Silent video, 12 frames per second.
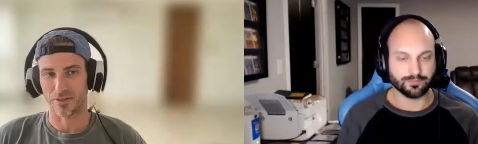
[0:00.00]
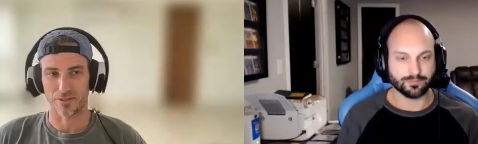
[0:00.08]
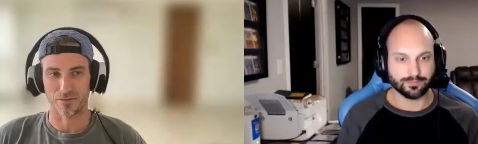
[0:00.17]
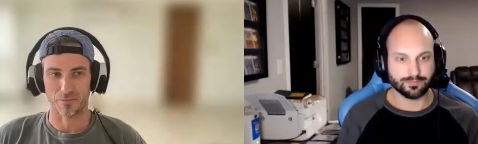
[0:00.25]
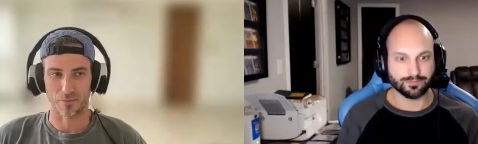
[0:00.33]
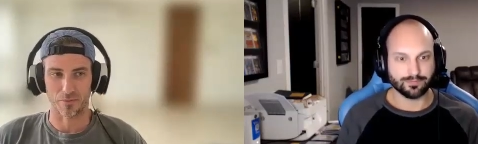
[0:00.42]
Speaker 1: than
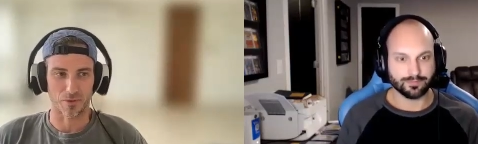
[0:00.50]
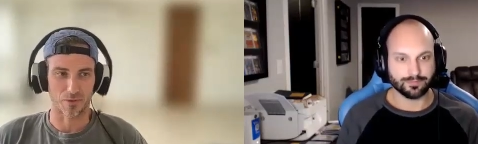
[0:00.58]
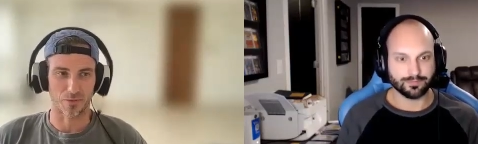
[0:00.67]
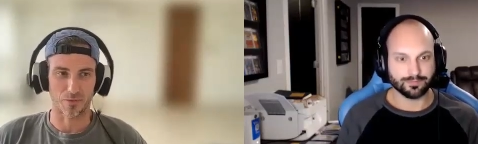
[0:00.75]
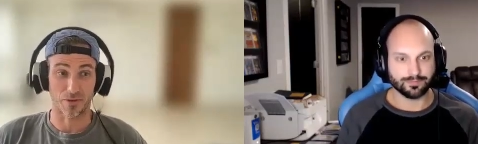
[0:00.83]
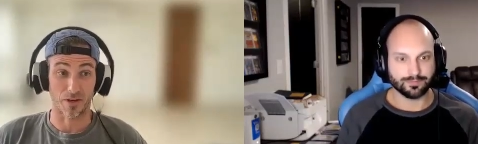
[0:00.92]
to promote
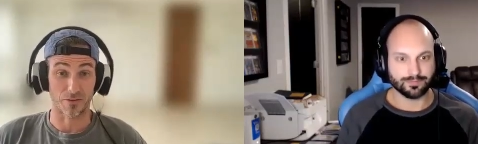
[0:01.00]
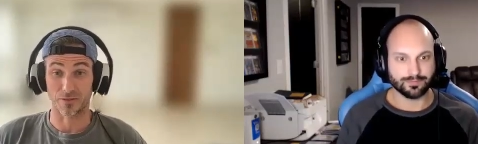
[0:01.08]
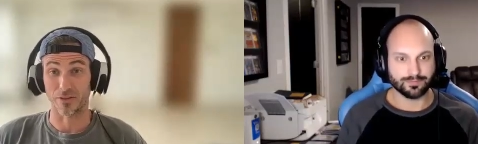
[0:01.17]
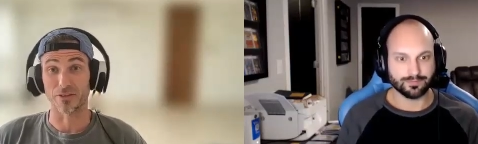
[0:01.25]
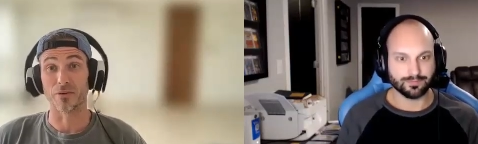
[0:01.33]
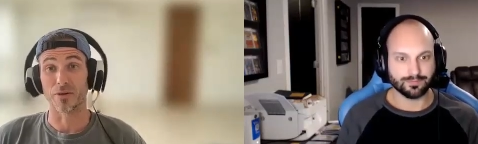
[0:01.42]
other
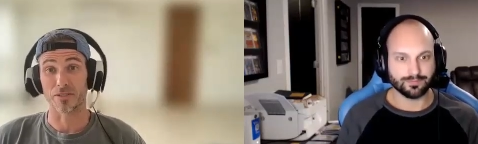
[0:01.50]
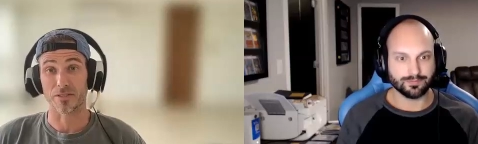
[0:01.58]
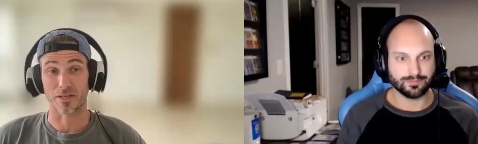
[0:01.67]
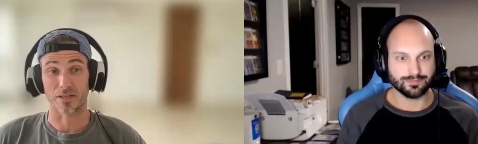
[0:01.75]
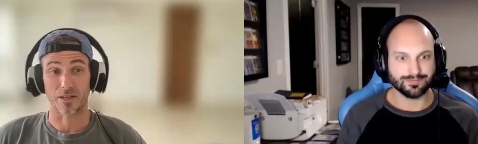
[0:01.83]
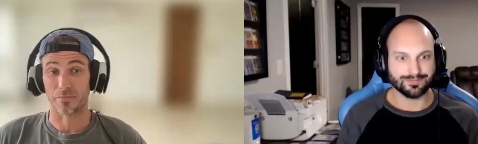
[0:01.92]
than
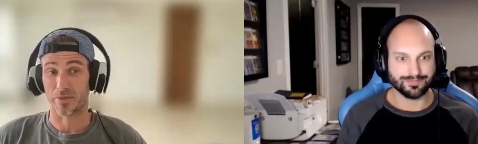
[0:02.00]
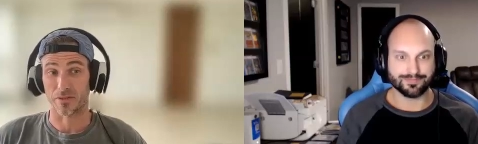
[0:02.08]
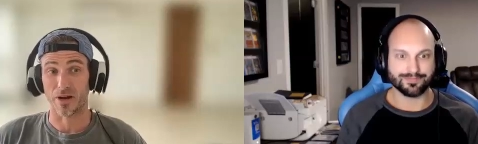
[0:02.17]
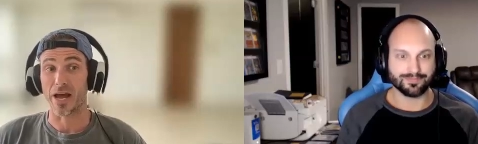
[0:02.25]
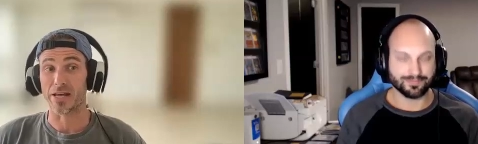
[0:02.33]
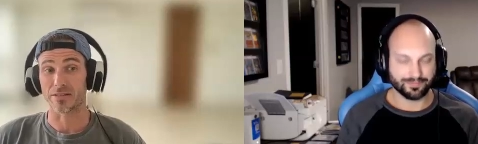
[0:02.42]
USA? I mean,
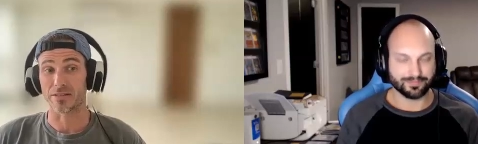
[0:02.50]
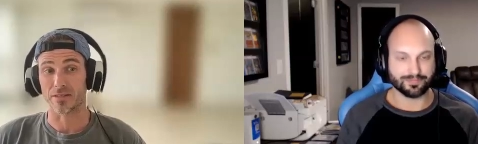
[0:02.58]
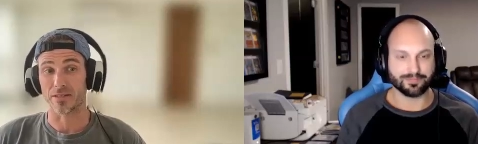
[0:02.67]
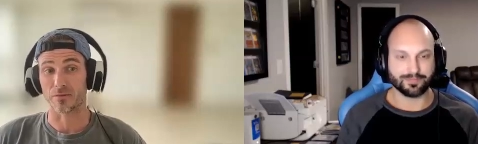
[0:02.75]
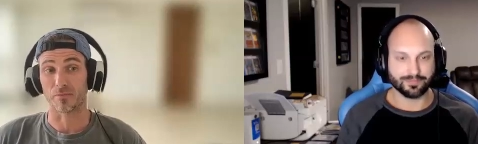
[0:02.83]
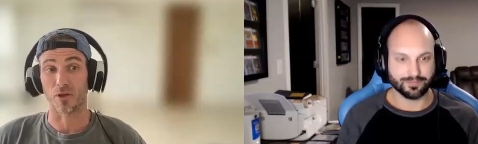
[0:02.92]
there
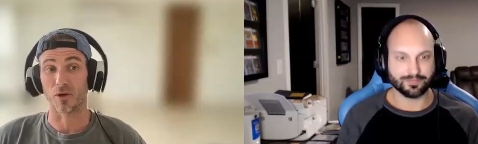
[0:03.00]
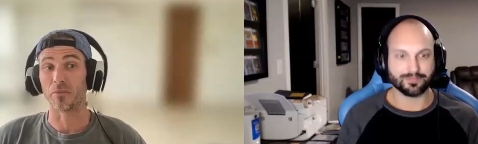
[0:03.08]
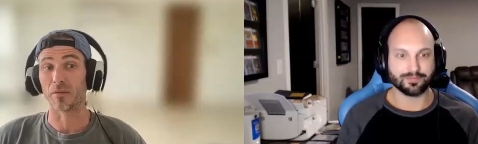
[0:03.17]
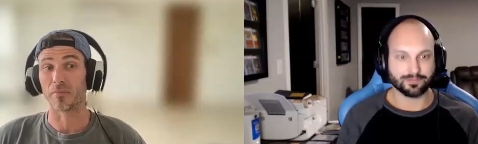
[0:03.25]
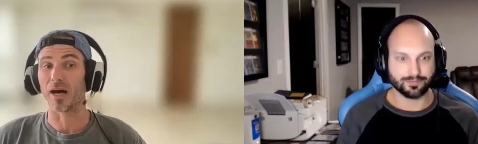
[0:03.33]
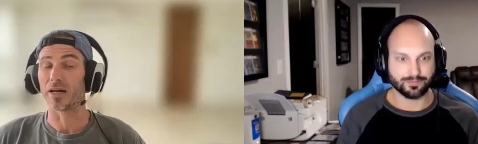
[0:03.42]
hasn't. It's blown
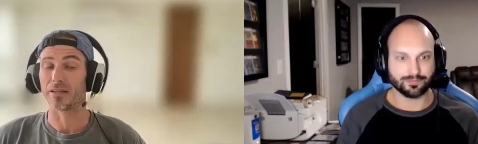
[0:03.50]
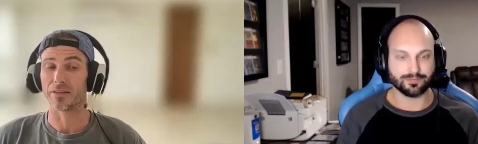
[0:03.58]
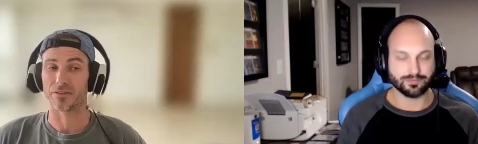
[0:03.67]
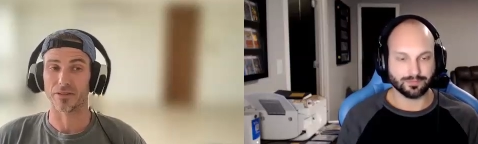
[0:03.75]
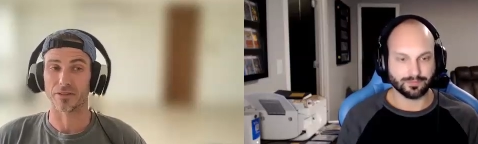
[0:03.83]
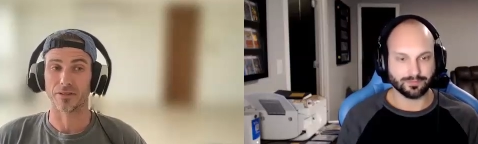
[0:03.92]
my mind
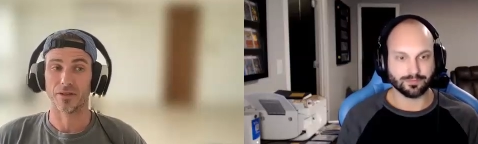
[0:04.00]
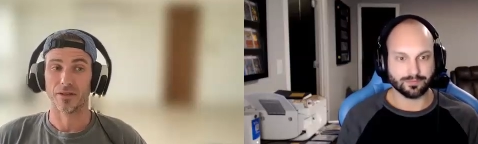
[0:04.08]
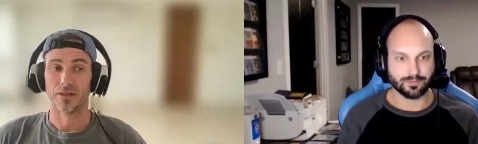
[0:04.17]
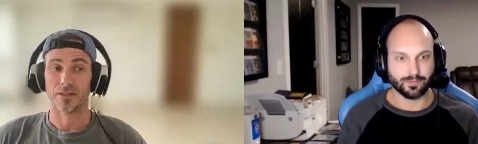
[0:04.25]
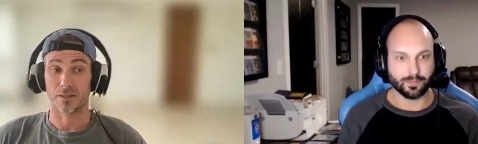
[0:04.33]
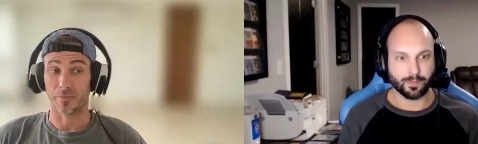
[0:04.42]
that there,
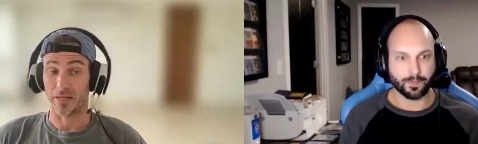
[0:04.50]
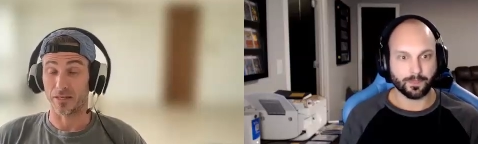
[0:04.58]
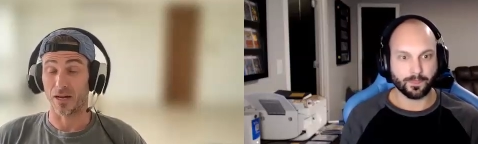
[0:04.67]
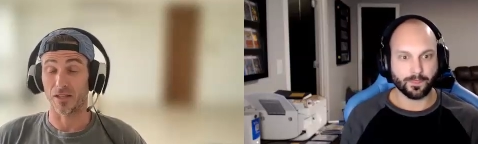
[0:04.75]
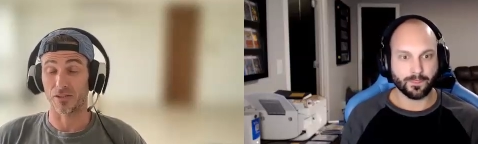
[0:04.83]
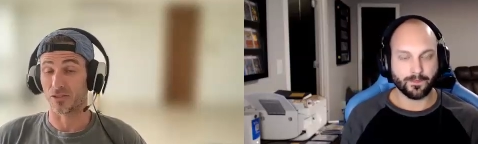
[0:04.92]
to my
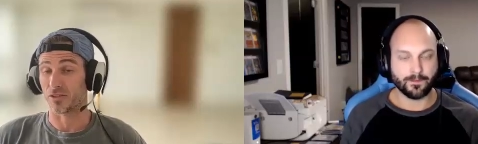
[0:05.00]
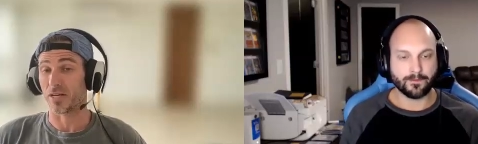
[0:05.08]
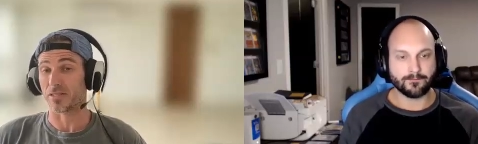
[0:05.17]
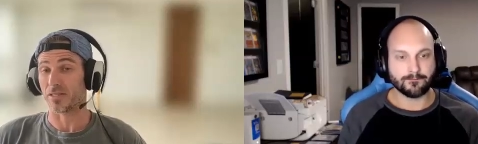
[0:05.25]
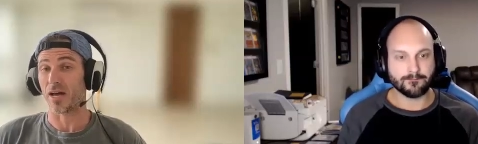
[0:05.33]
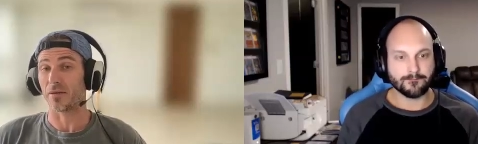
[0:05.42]
knowledge, there
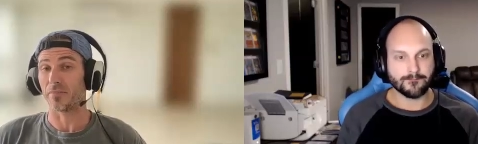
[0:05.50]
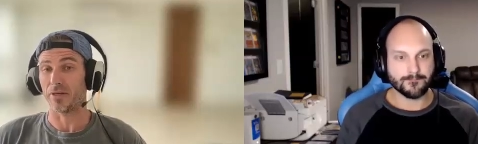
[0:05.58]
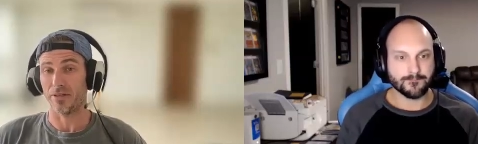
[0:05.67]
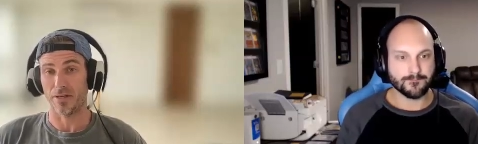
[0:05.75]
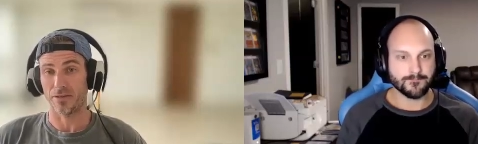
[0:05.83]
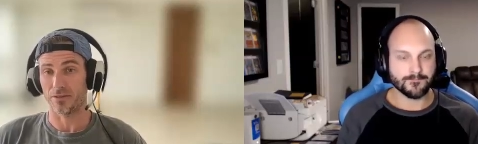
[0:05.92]
has not been
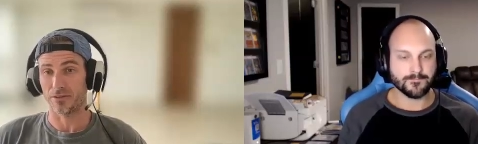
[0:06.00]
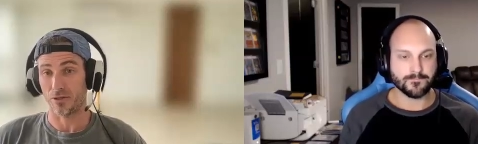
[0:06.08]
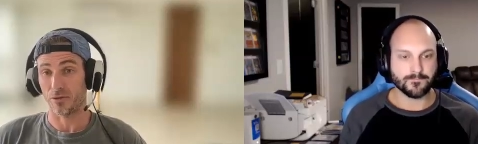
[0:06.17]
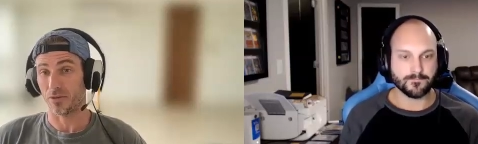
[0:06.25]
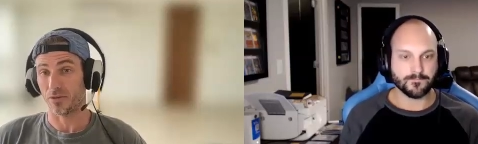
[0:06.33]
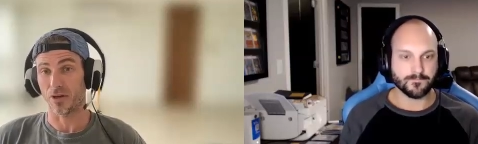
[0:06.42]
another
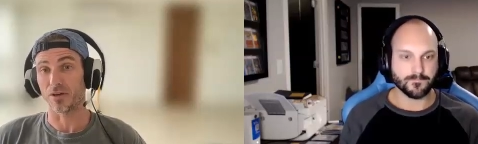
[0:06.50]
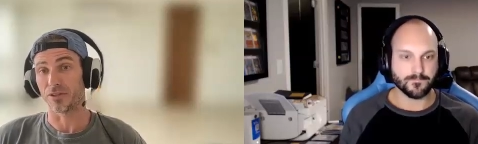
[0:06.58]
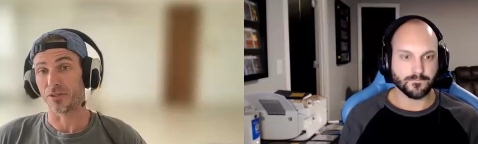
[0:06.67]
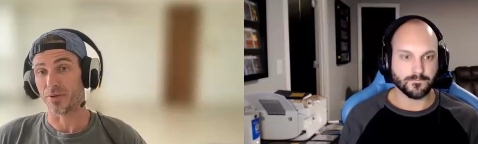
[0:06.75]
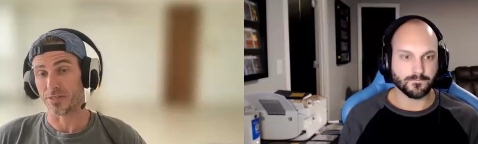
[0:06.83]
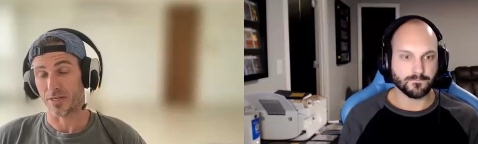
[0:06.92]
token called
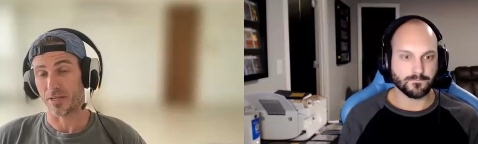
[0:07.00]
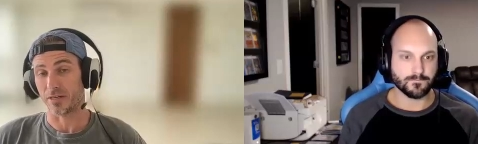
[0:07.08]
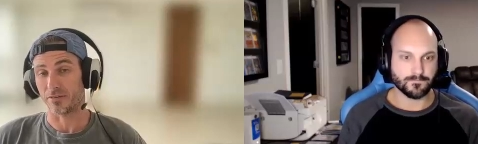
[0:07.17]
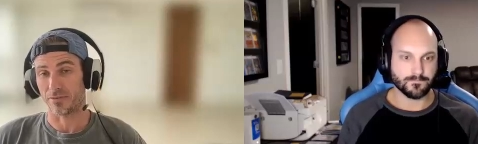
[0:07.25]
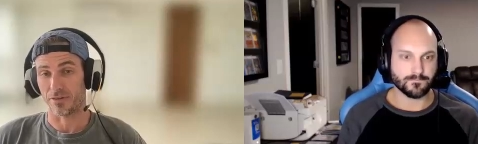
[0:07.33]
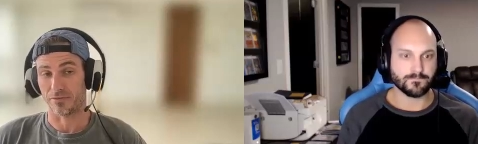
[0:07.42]
USA, and
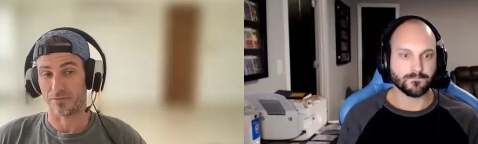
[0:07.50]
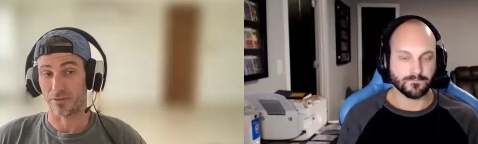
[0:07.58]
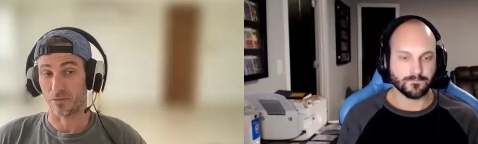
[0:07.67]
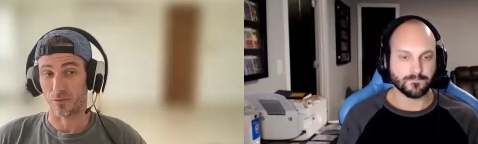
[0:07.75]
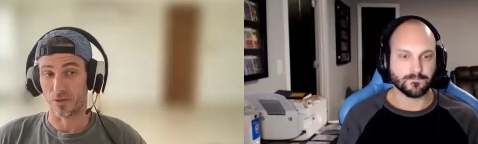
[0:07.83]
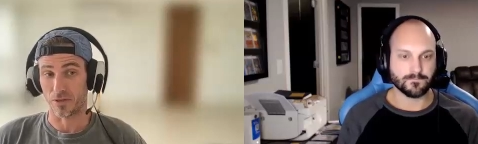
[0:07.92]
if if
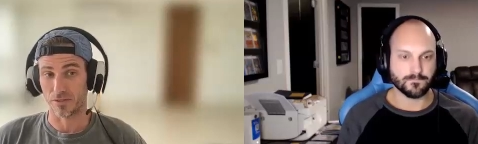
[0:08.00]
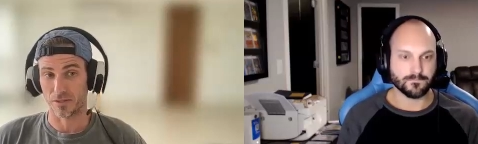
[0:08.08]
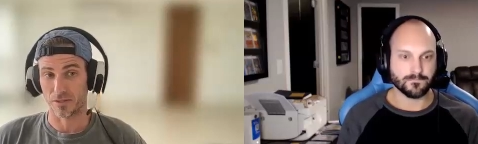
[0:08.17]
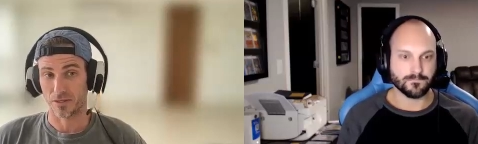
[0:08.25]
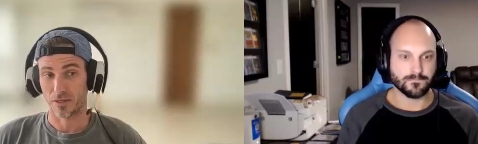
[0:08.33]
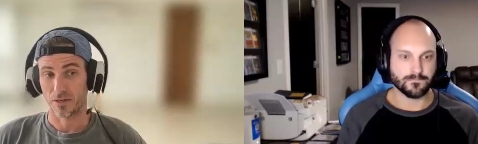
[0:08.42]
there
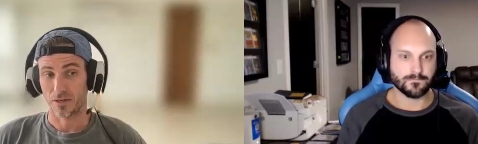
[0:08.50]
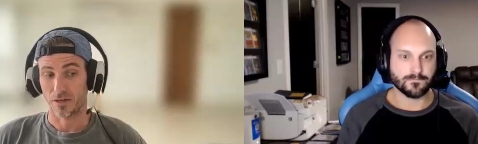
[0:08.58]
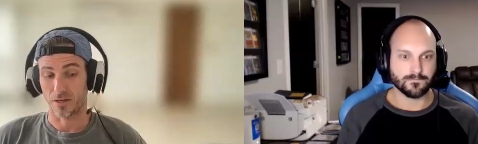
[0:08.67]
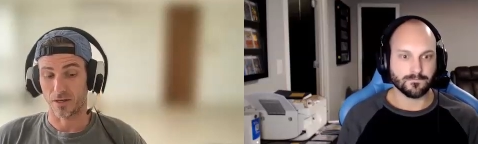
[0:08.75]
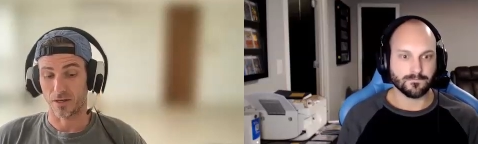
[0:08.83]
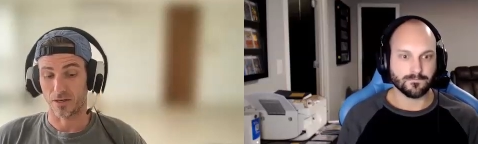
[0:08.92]
was,
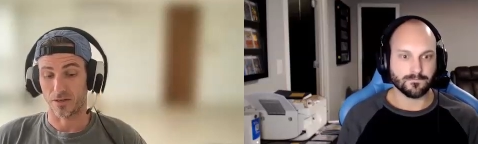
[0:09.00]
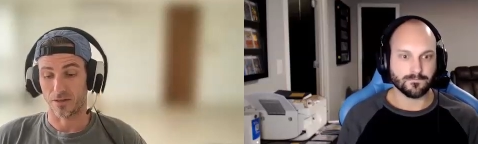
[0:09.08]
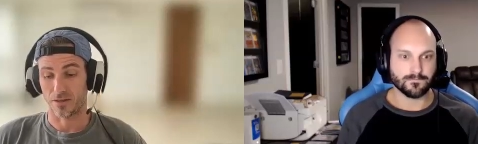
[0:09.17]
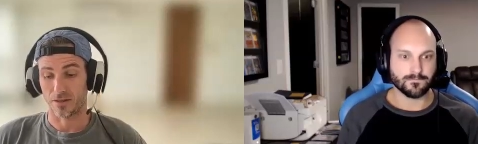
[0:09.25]
uh,